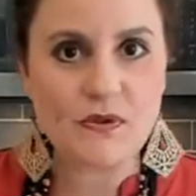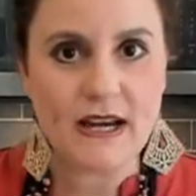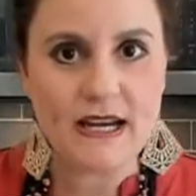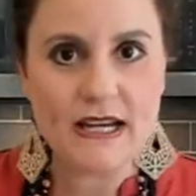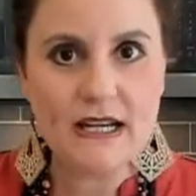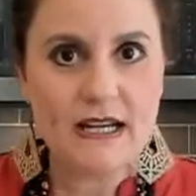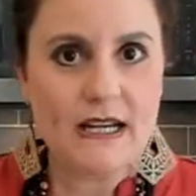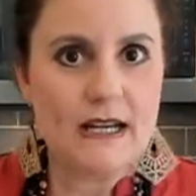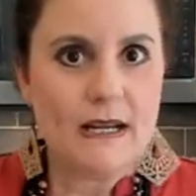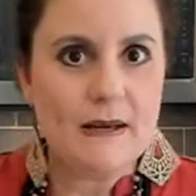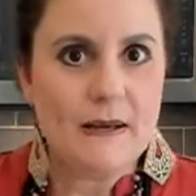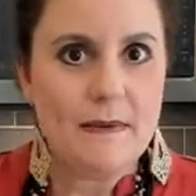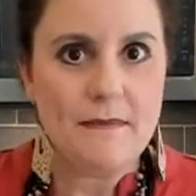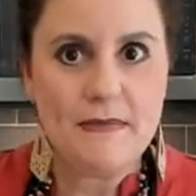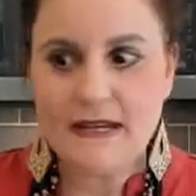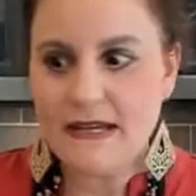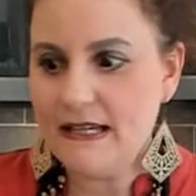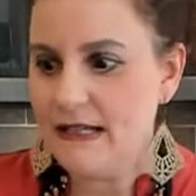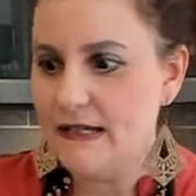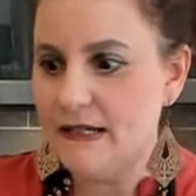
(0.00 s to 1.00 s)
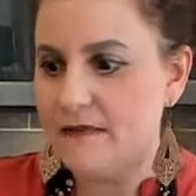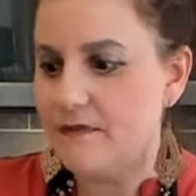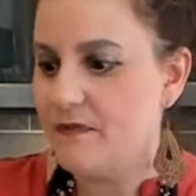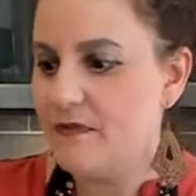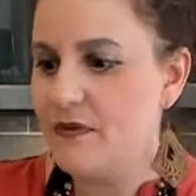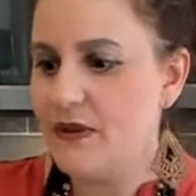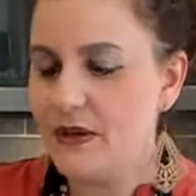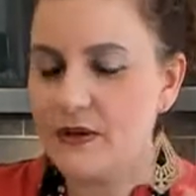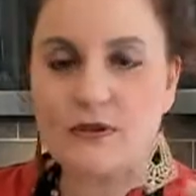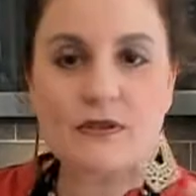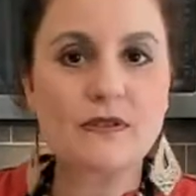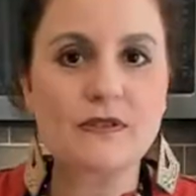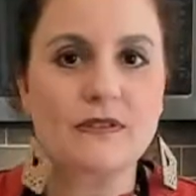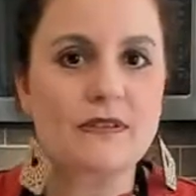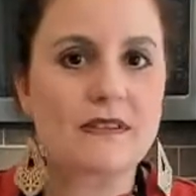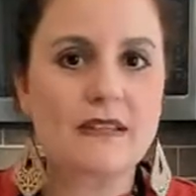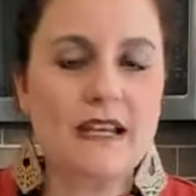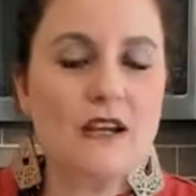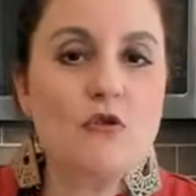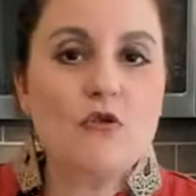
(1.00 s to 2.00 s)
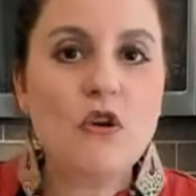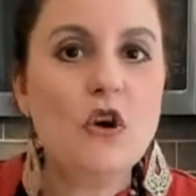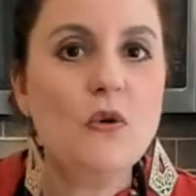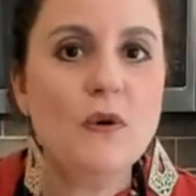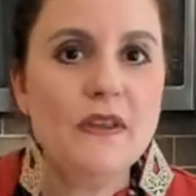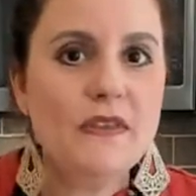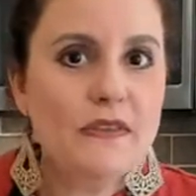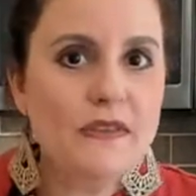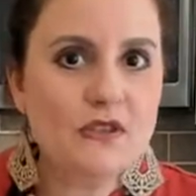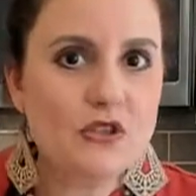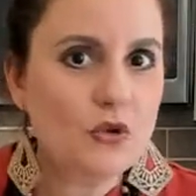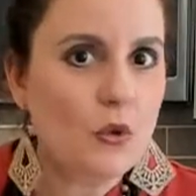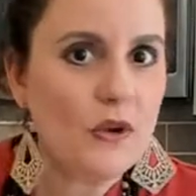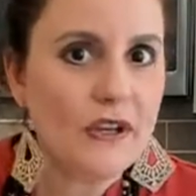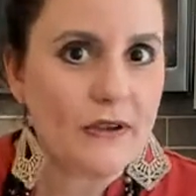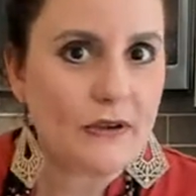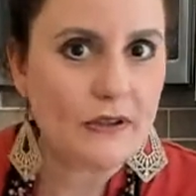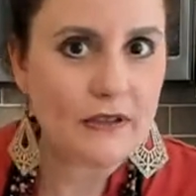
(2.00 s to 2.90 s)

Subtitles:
I mean, they grow in soil.